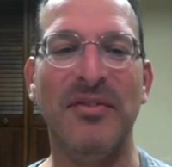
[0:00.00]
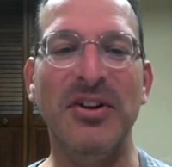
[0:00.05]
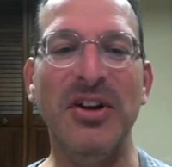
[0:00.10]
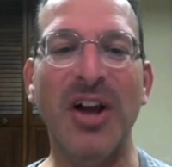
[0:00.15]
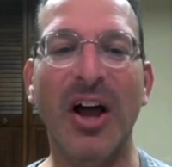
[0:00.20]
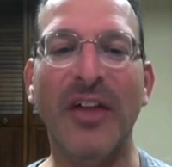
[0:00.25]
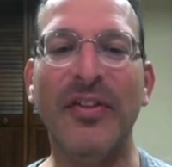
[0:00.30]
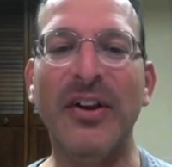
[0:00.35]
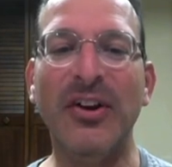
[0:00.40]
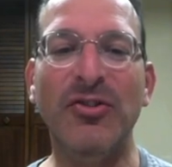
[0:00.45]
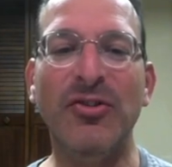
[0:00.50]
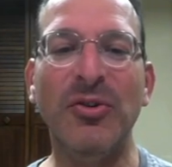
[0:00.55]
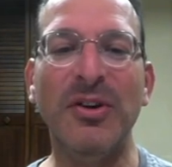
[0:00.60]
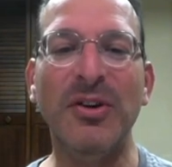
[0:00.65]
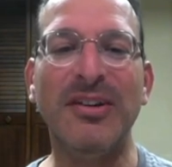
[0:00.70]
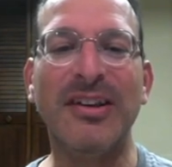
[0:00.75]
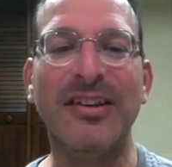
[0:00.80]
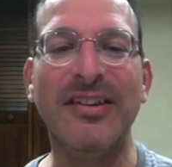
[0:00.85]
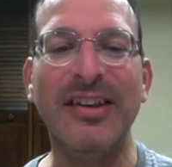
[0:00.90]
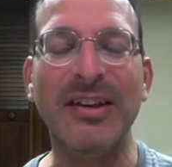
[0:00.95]
nothing truly
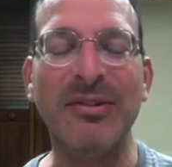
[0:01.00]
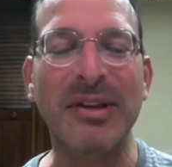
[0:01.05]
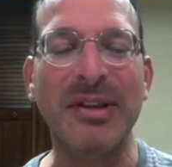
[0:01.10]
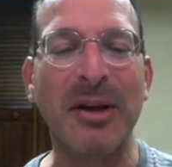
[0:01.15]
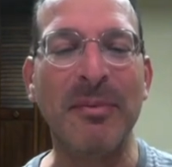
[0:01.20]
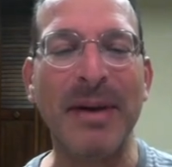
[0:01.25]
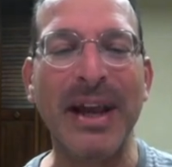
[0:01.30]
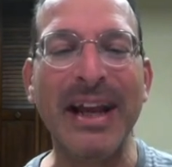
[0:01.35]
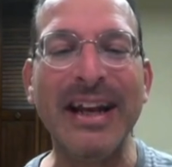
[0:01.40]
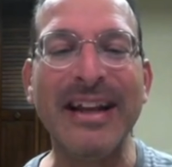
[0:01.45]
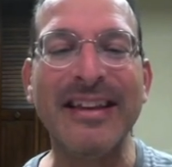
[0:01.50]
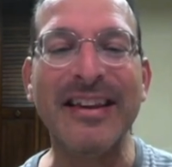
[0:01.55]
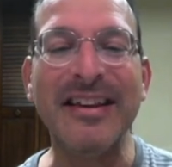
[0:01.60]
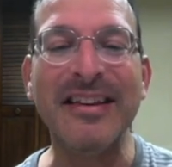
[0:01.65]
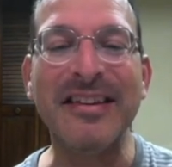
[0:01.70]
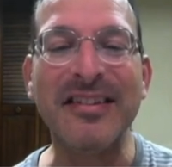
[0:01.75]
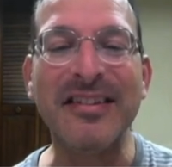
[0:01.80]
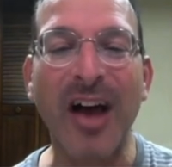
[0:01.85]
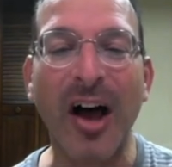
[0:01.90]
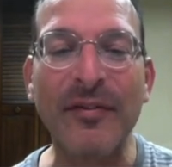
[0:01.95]
succeeds without pain. It's in
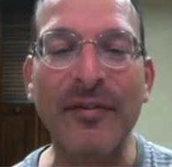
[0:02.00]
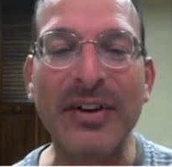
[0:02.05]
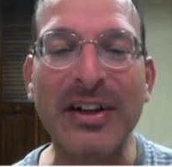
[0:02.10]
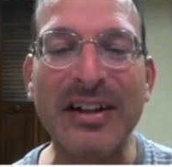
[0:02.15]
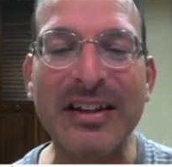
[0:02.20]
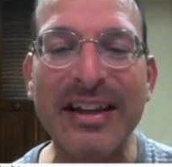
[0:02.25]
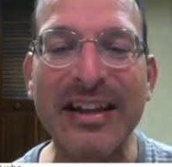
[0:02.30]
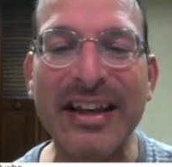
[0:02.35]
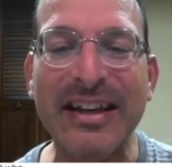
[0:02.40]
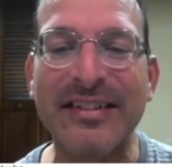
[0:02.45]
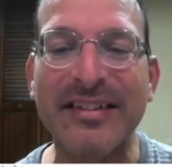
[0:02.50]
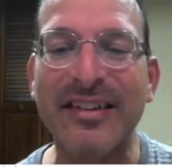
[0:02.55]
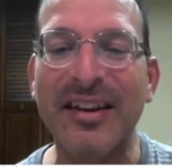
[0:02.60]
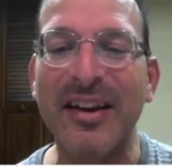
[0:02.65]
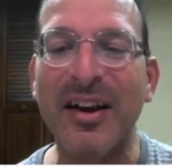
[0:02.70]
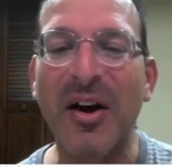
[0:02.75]
Sophocles.